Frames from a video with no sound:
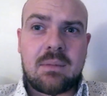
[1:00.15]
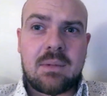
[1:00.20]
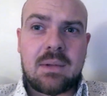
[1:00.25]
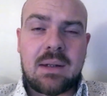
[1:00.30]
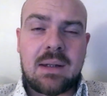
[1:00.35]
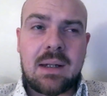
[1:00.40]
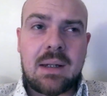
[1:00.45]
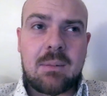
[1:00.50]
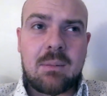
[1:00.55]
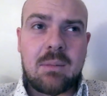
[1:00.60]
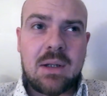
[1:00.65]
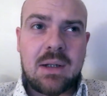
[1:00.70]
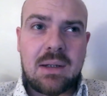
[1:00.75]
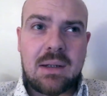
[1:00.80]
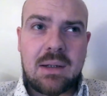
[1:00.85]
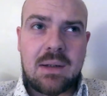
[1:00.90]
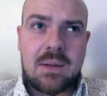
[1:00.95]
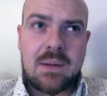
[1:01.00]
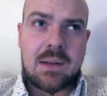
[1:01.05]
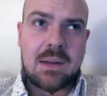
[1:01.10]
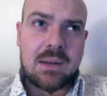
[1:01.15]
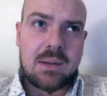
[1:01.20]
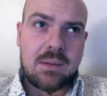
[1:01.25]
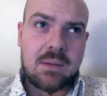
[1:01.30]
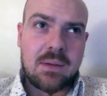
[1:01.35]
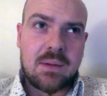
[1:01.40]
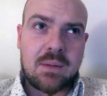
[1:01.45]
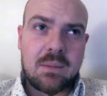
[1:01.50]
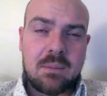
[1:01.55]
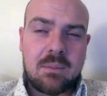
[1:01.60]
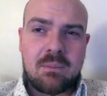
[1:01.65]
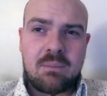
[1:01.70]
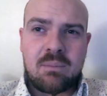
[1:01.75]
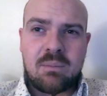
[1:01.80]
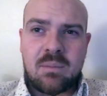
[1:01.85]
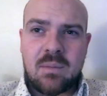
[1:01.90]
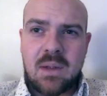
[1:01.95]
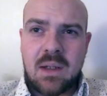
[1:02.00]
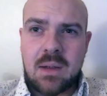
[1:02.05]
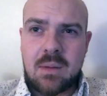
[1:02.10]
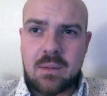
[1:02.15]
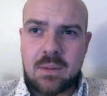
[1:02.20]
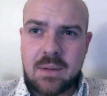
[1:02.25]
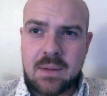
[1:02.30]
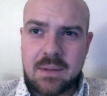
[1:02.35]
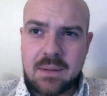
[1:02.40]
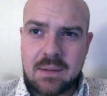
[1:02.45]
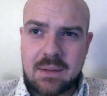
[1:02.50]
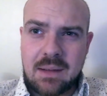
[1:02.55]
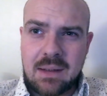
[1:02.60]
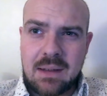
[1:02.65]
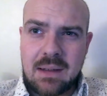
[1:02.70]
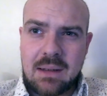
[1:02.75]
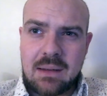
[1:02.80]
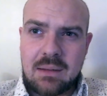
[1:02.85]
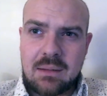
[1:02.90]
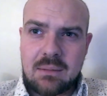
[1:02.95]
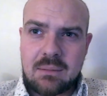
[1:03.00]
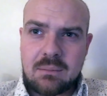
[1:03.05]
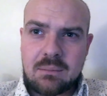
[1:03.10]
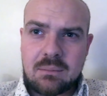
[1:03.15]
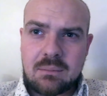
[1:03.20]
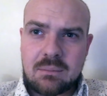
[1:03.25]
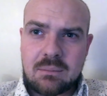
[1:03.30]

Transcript: 10 minutes, and it was stinging